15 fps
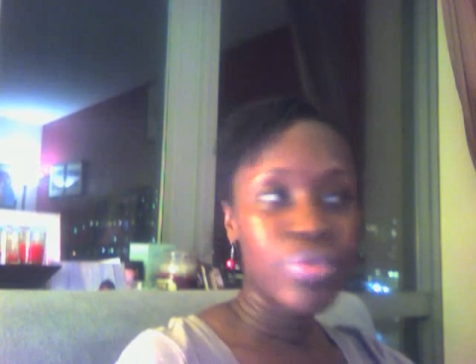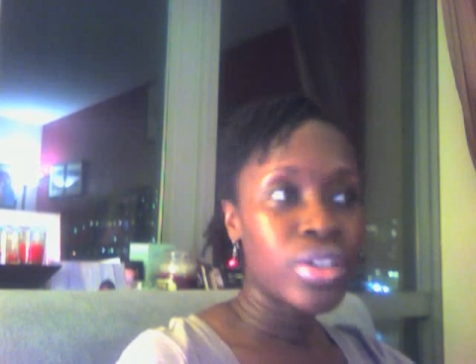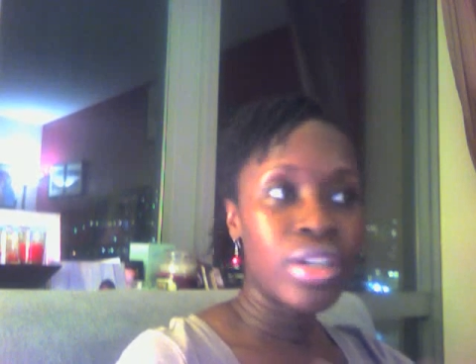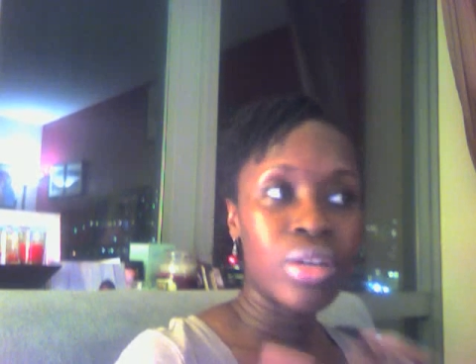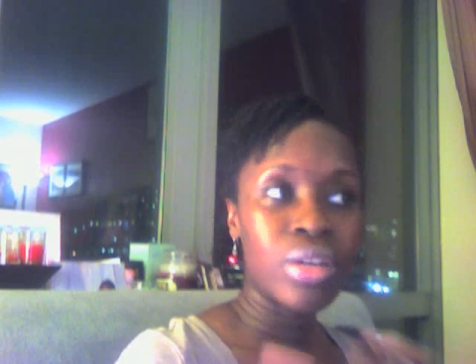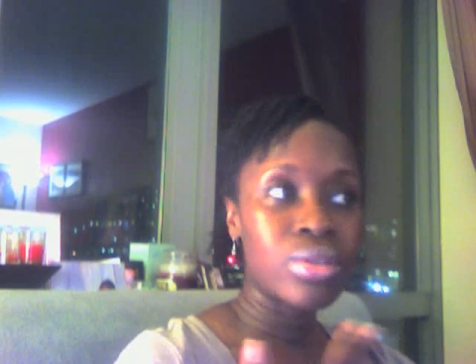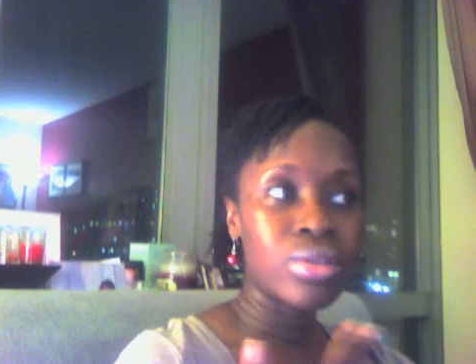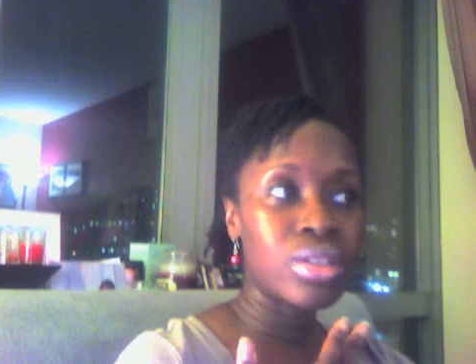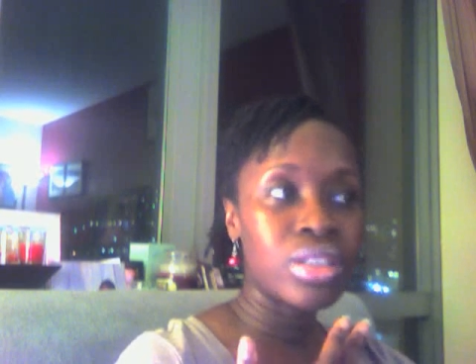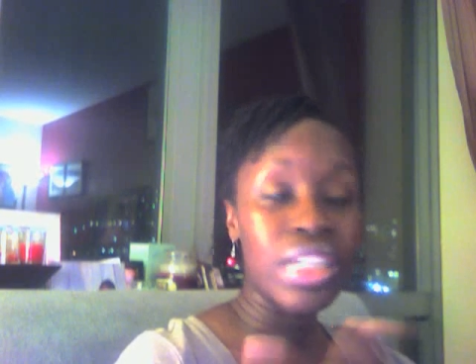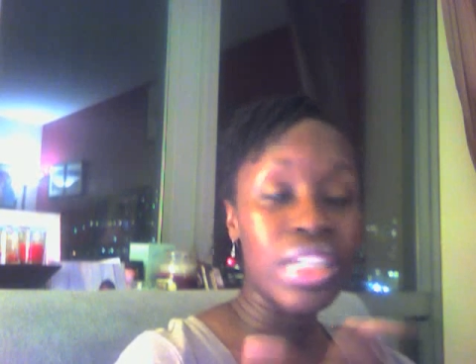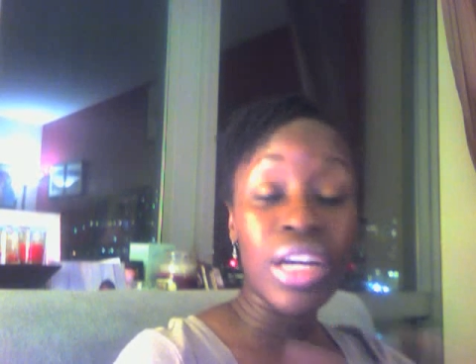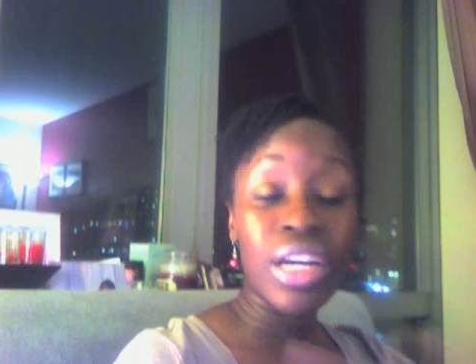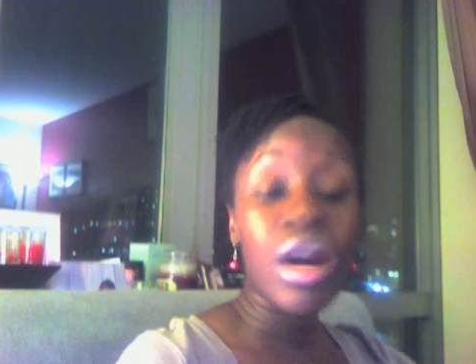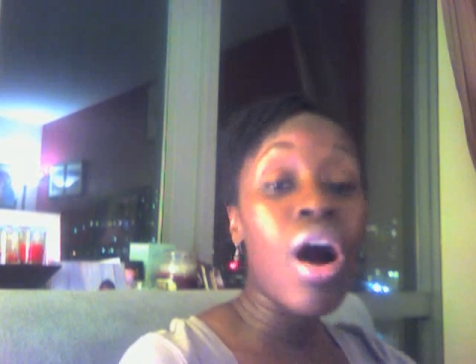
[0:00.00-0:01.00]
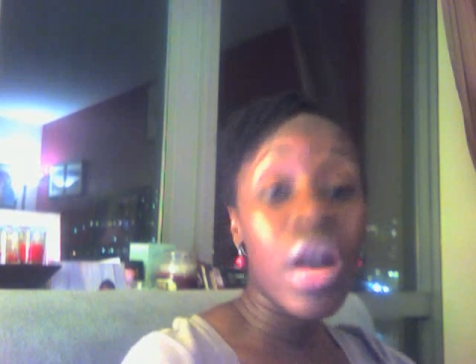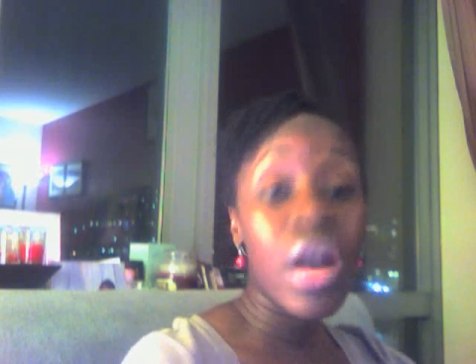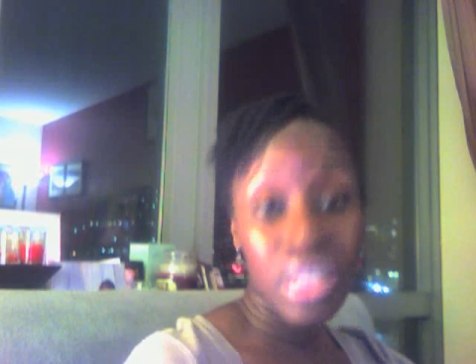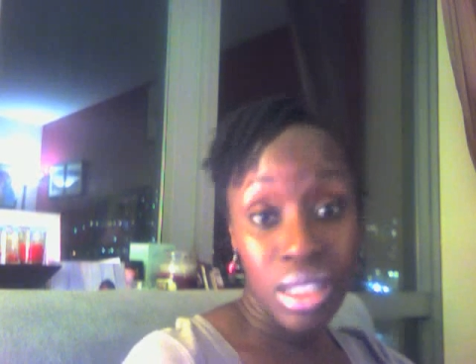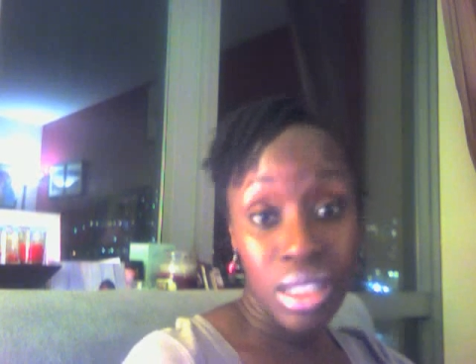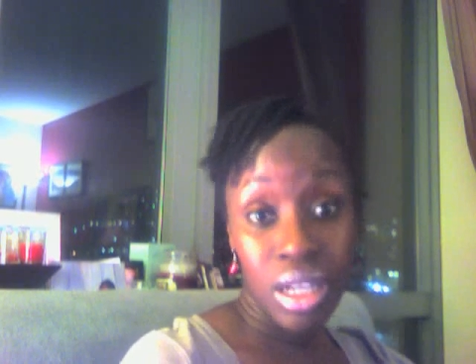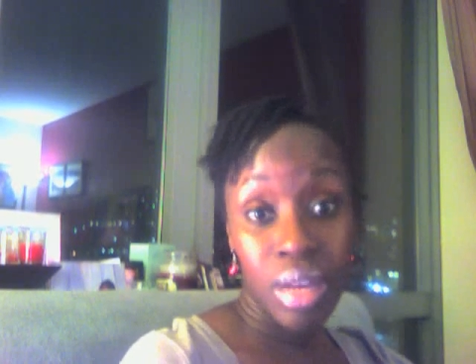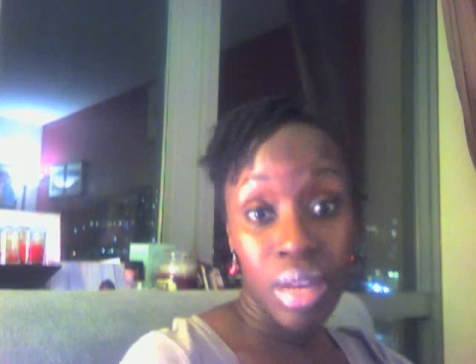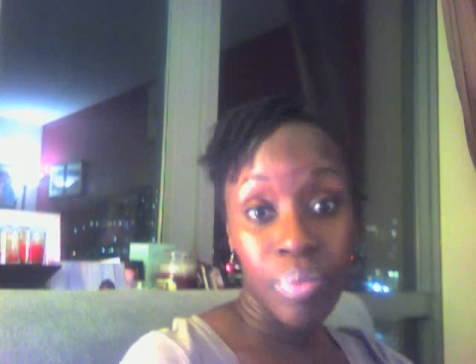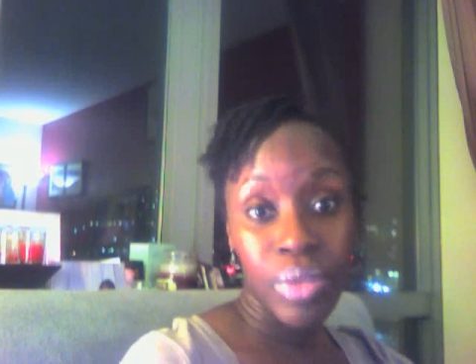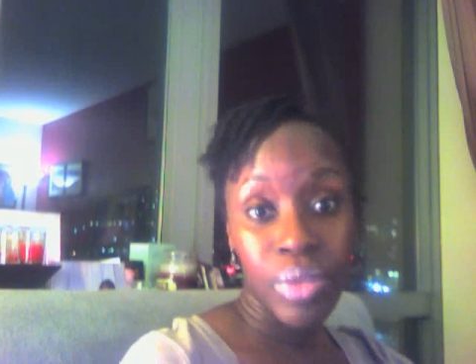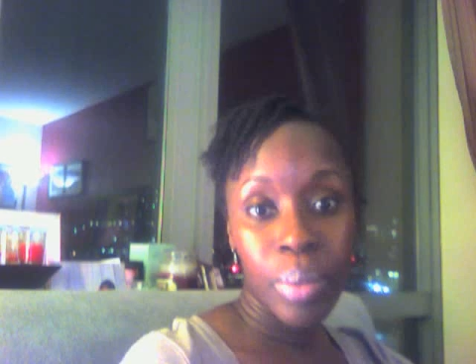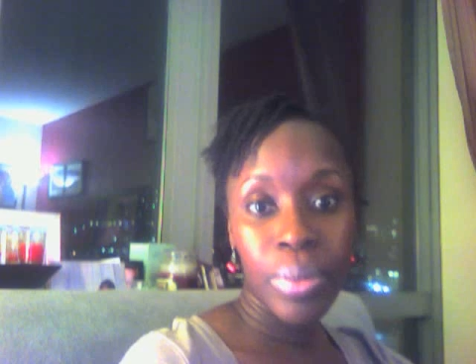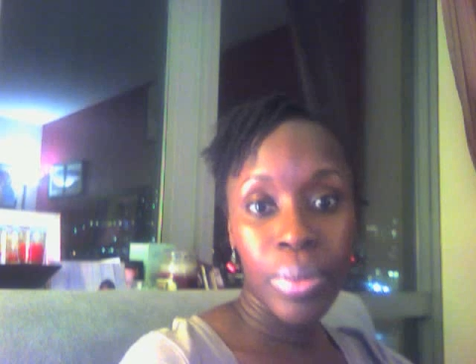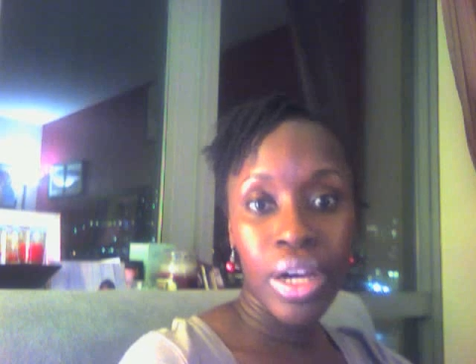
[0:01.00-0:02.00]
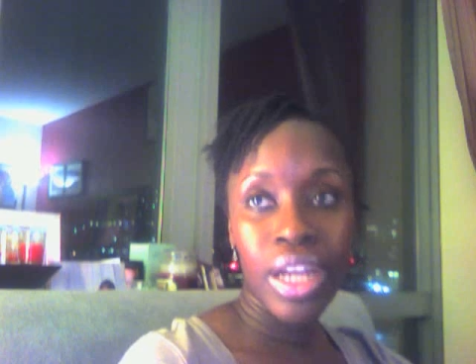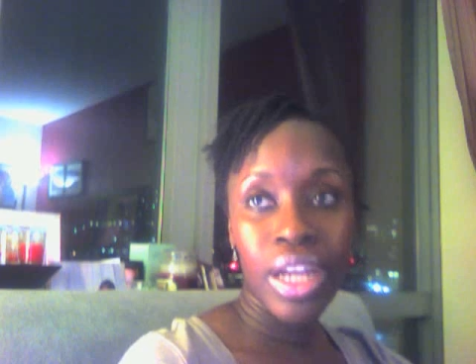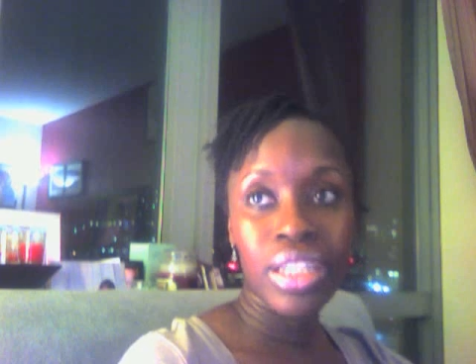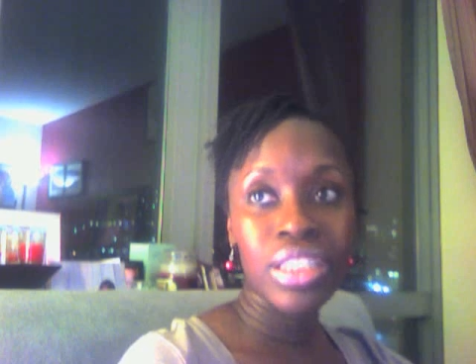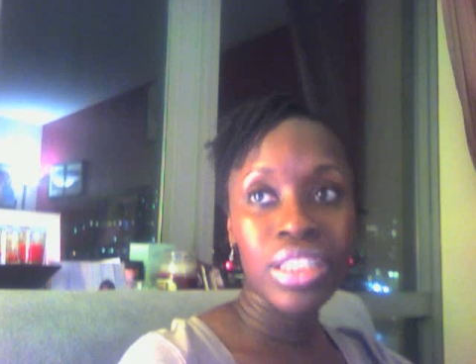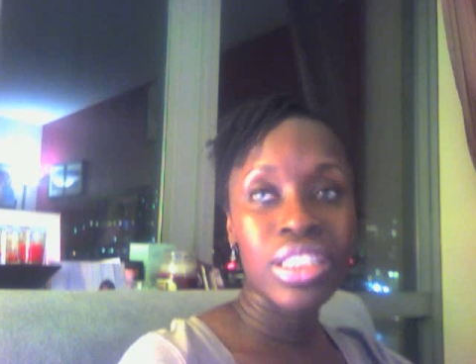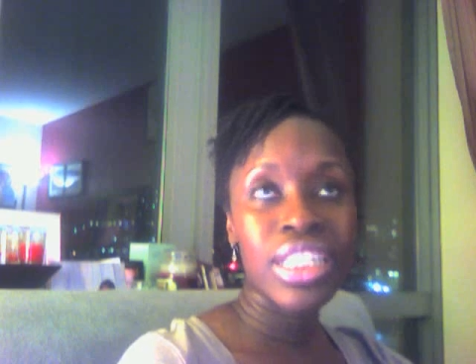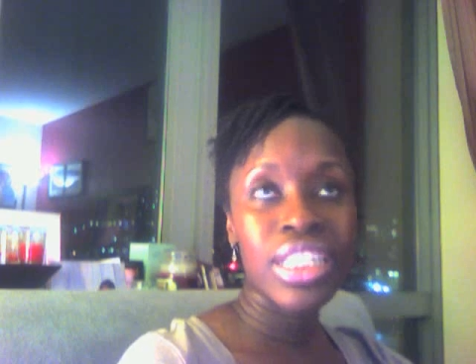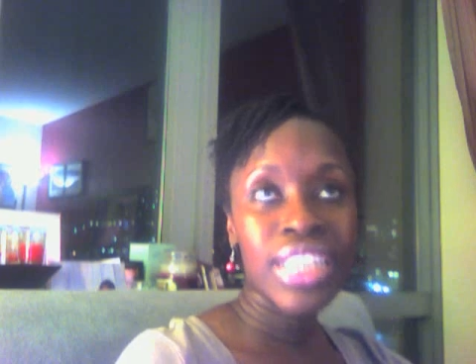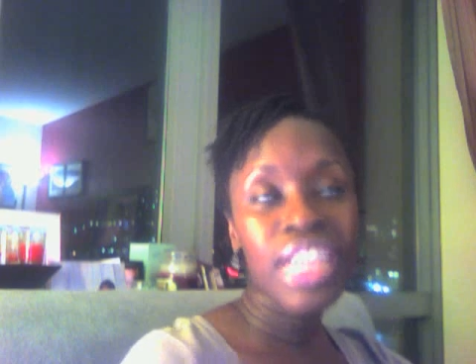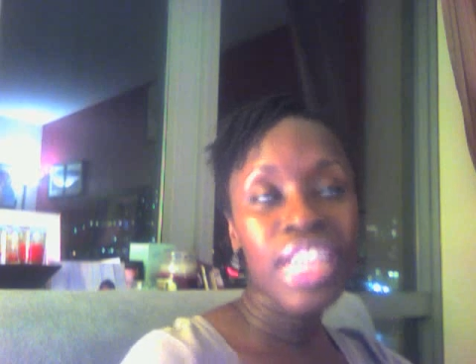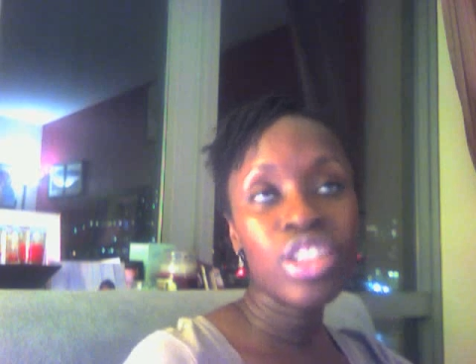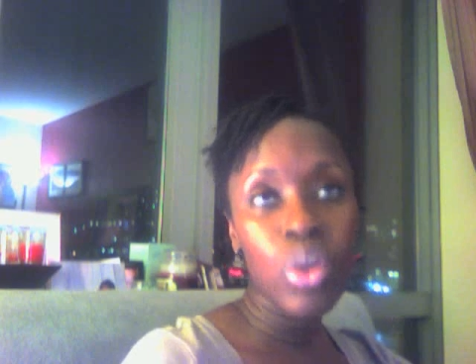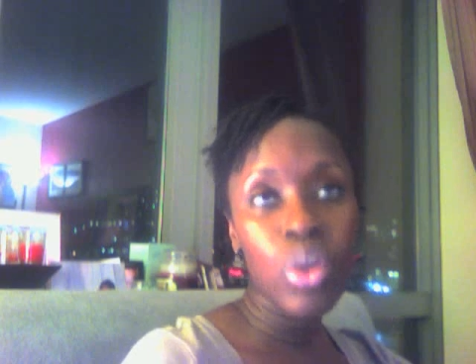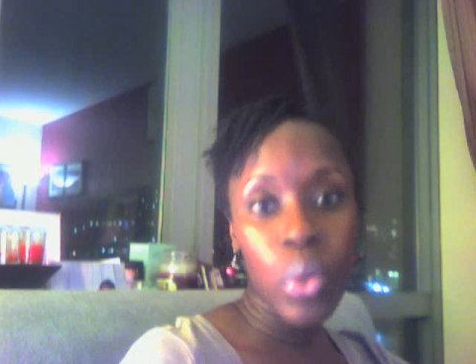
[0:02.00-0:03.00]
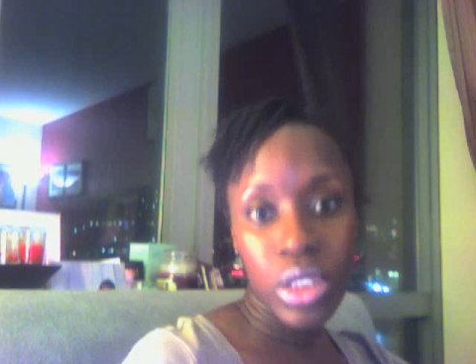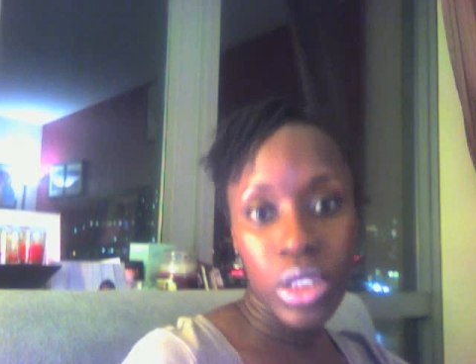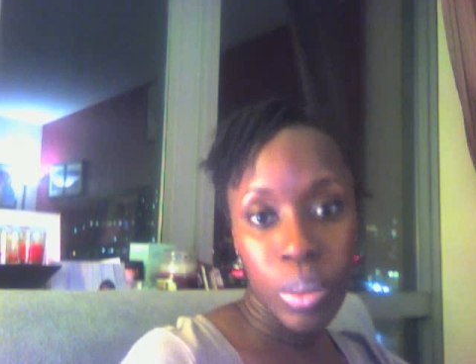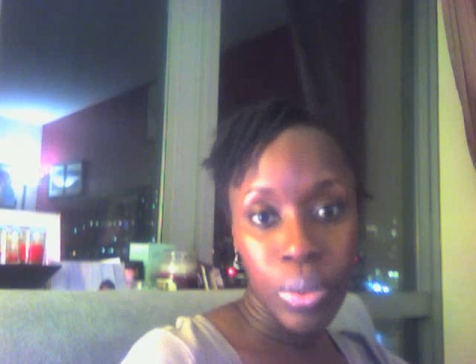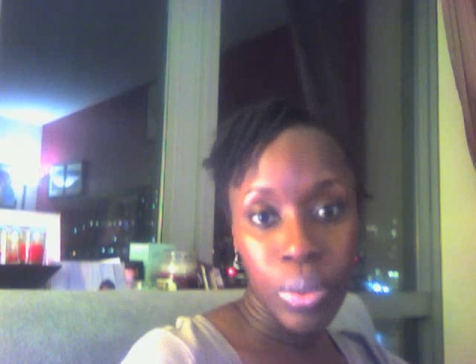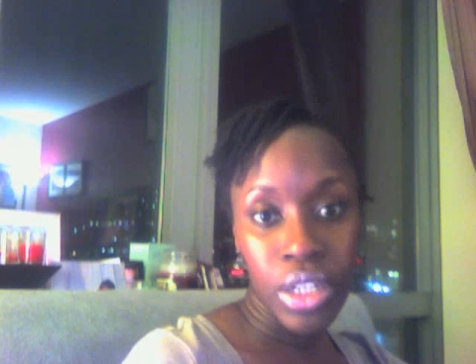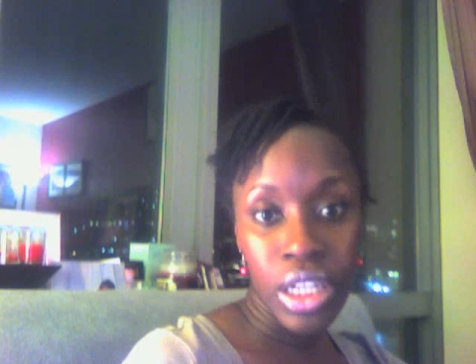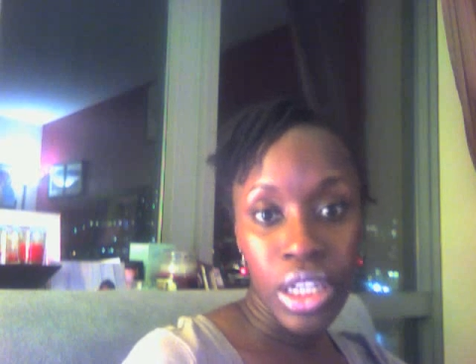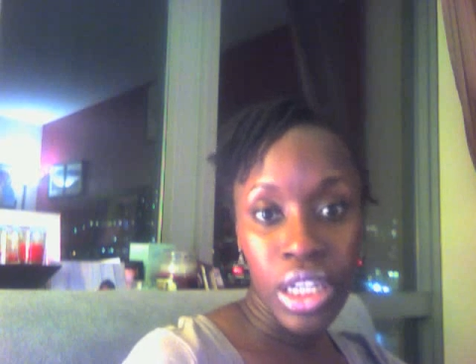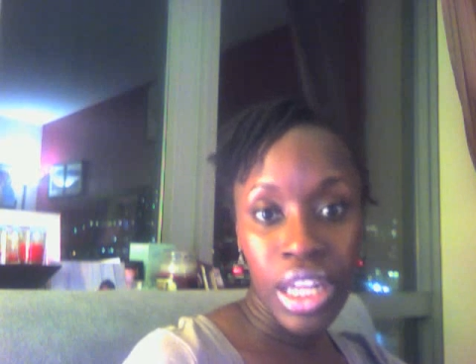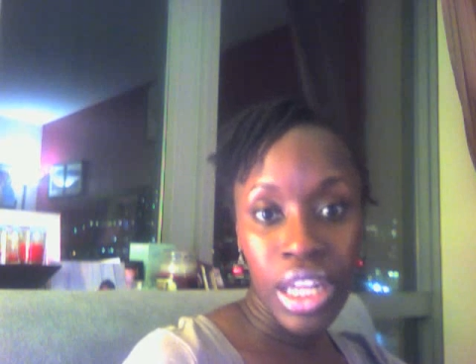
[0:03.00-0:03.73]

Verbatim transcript: you know, they're awesome, but they take so long to put in.